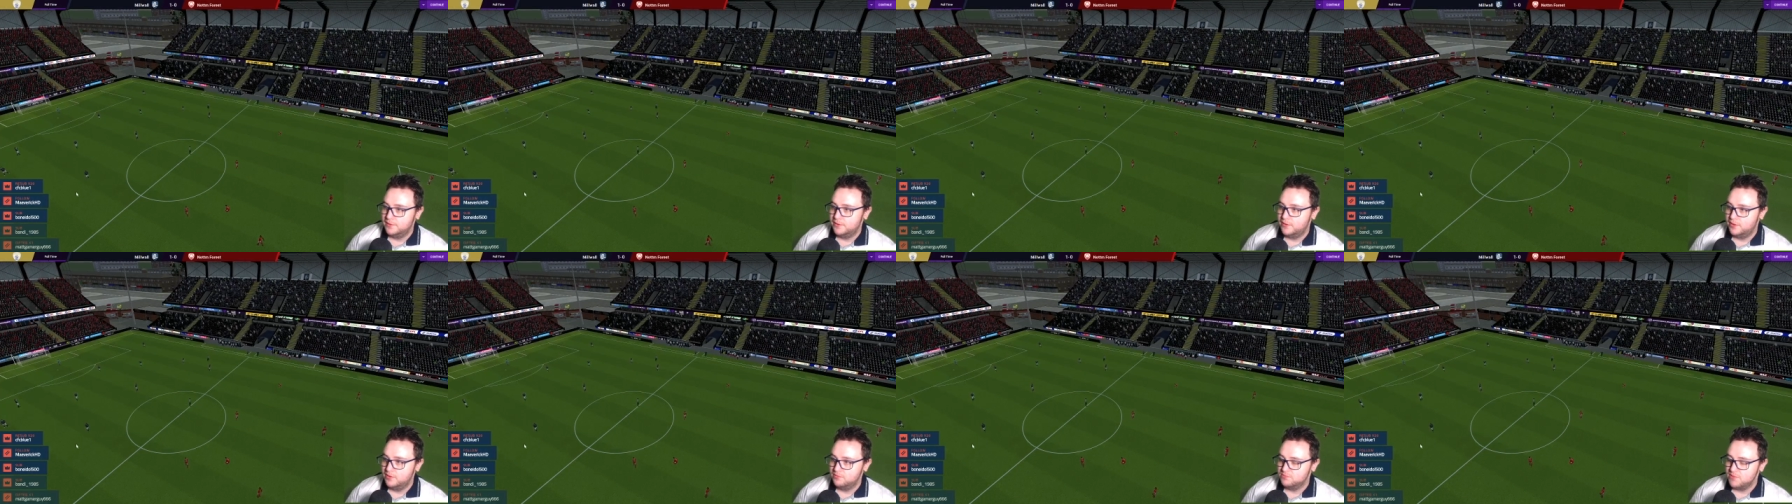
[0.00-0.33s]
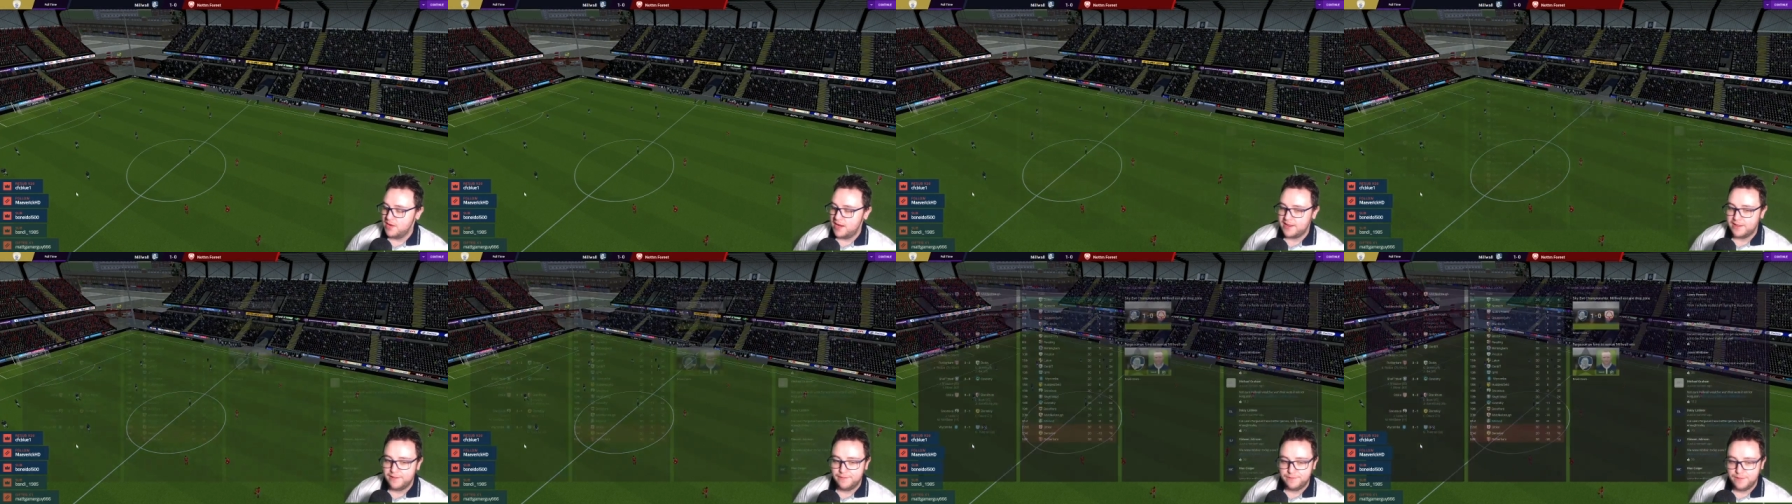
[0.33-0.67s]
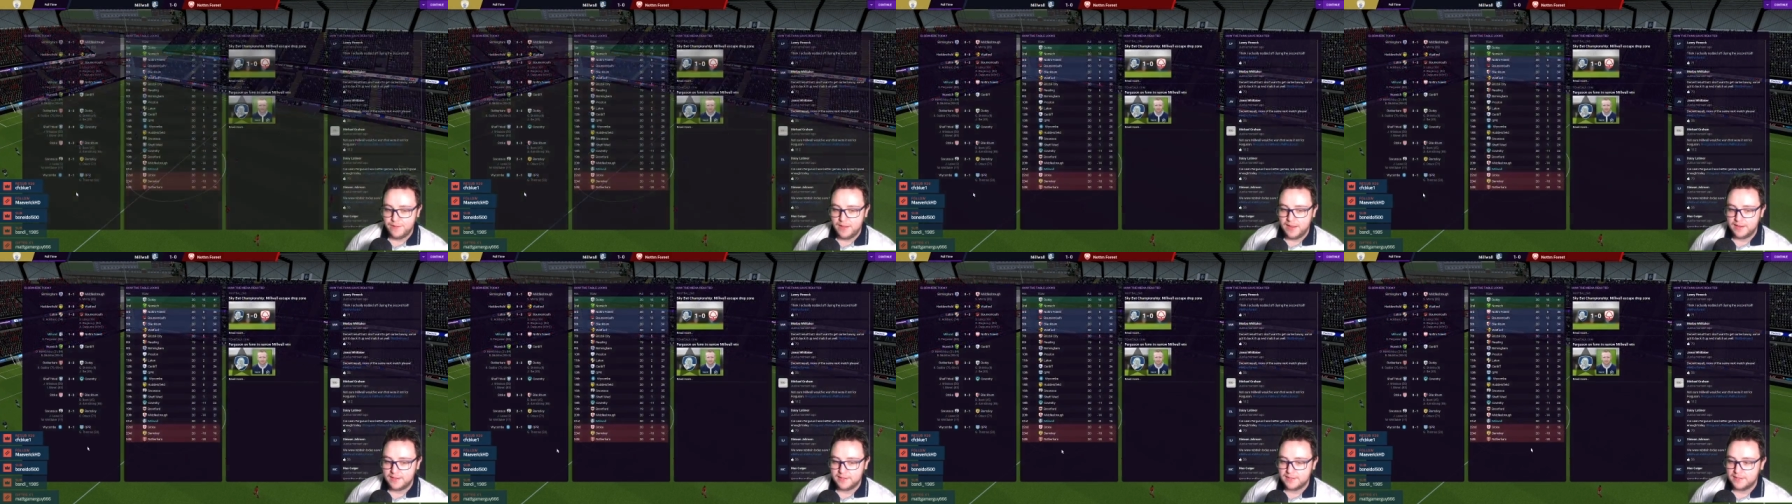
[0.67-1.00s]
The wreck
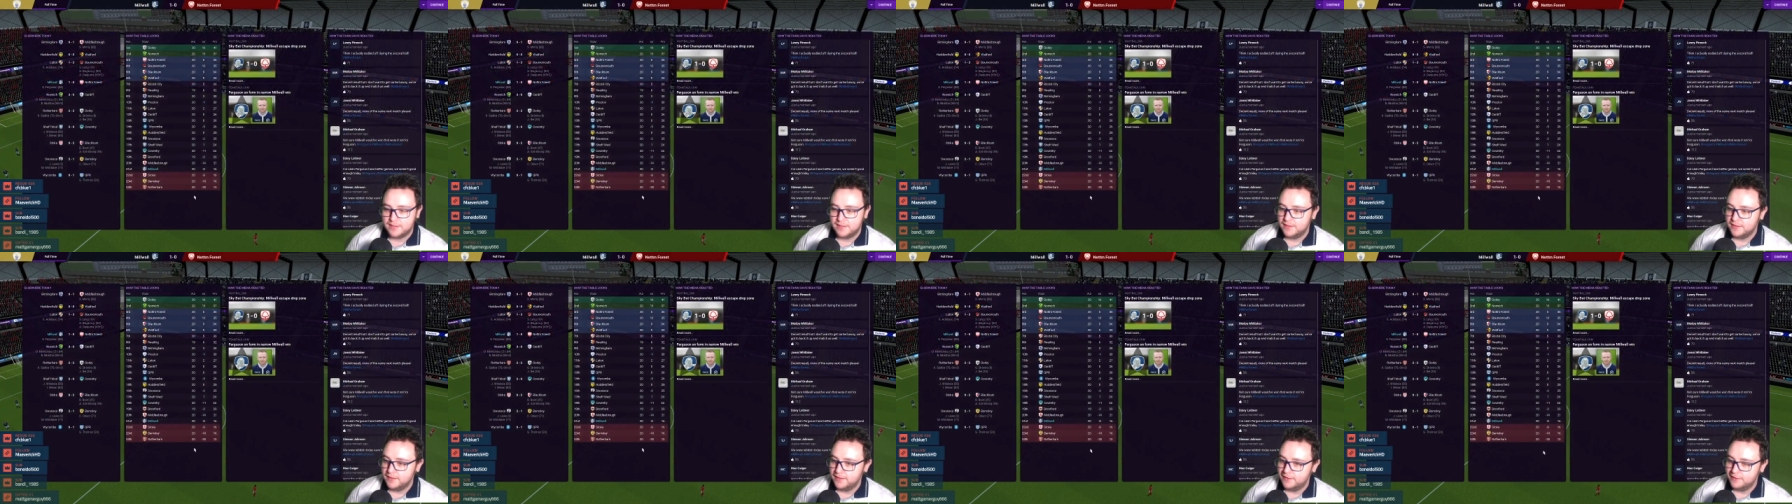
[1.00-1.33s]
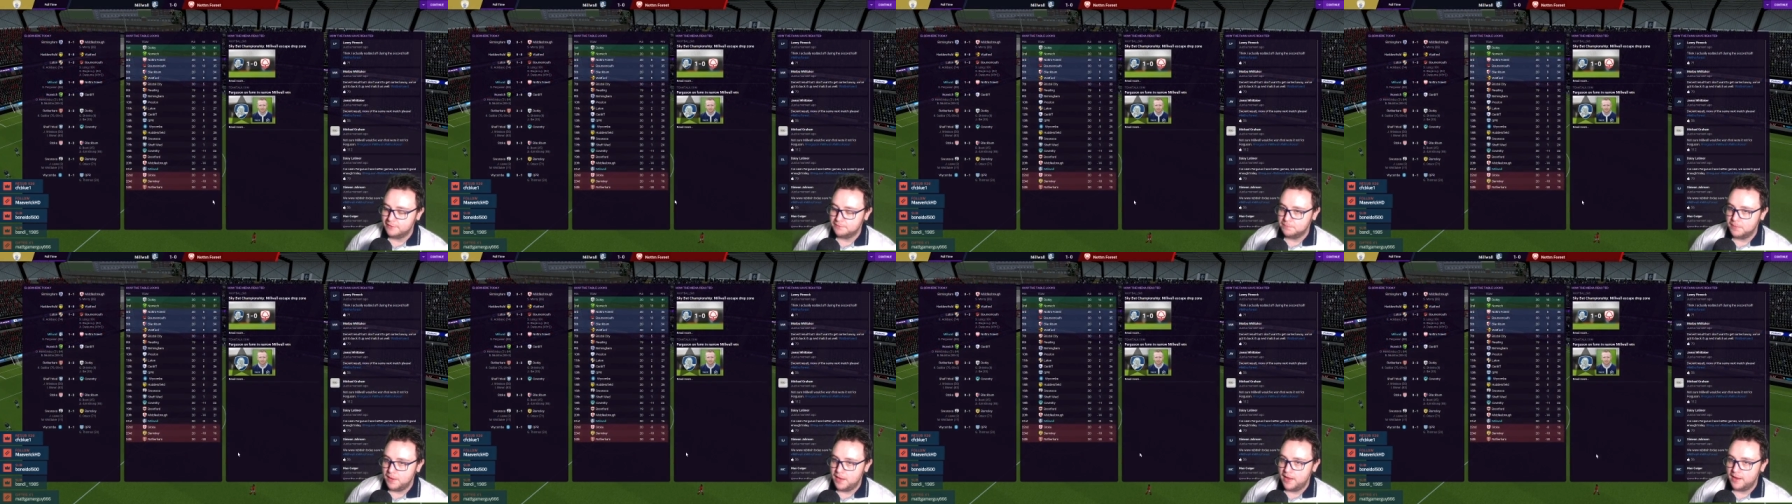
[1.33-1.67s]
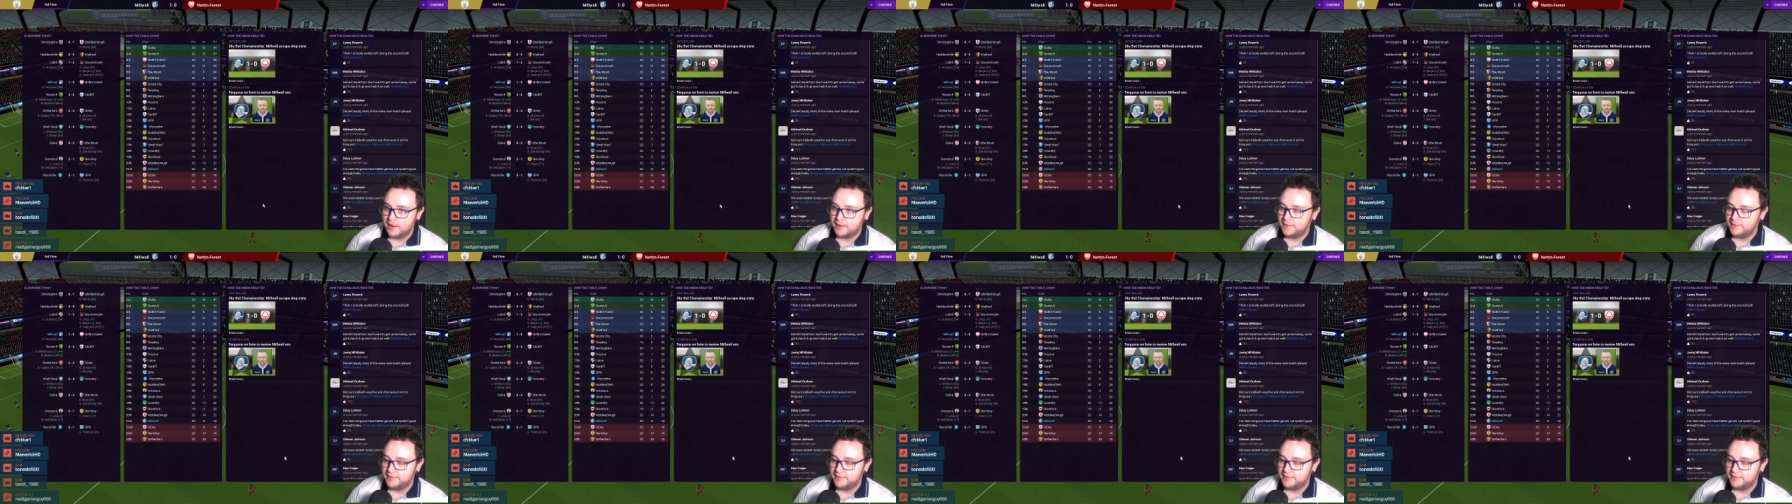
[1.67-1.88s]
effect is back.